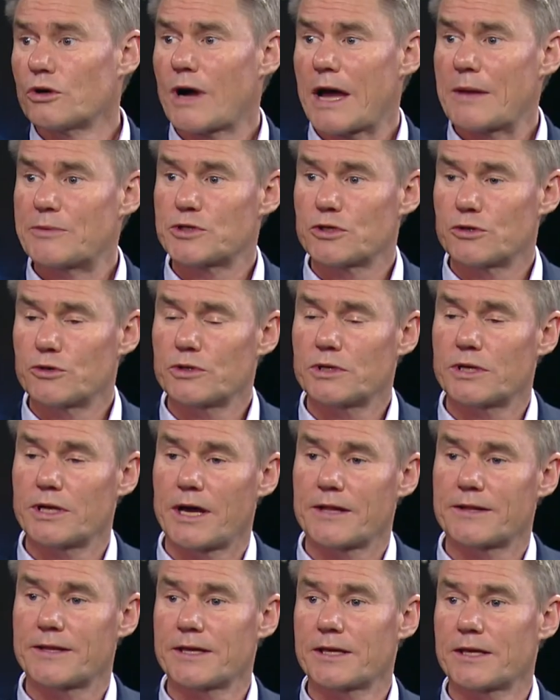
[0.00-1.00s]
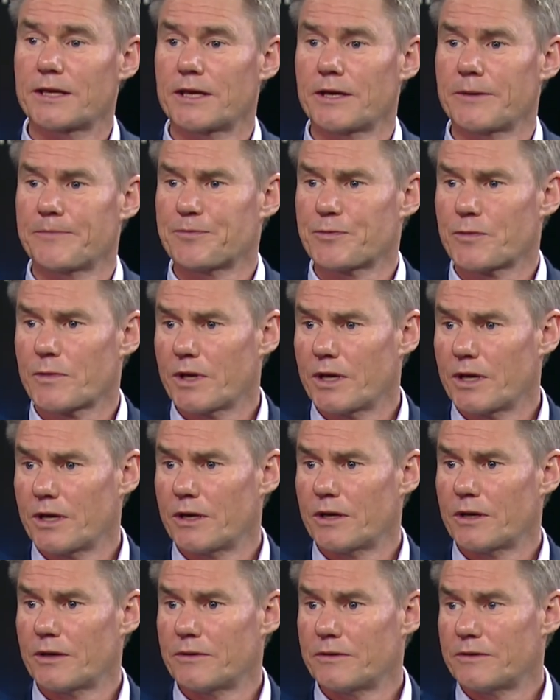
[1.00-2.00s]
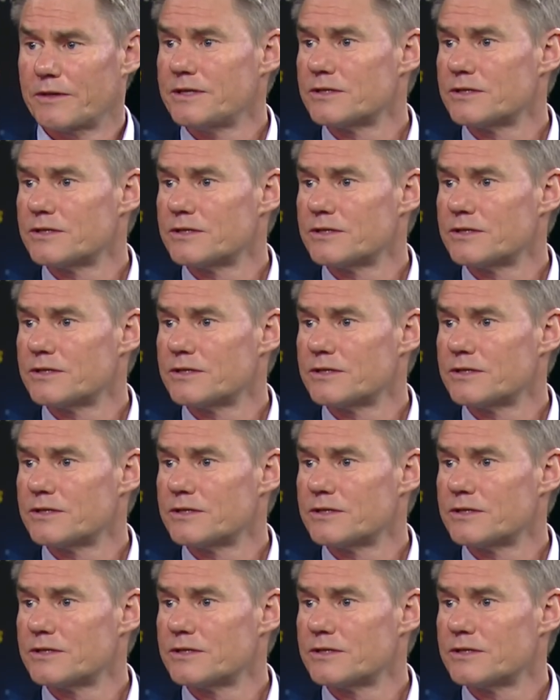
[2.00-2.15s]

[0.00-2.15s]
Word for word: no, absolutely. I think um, uh,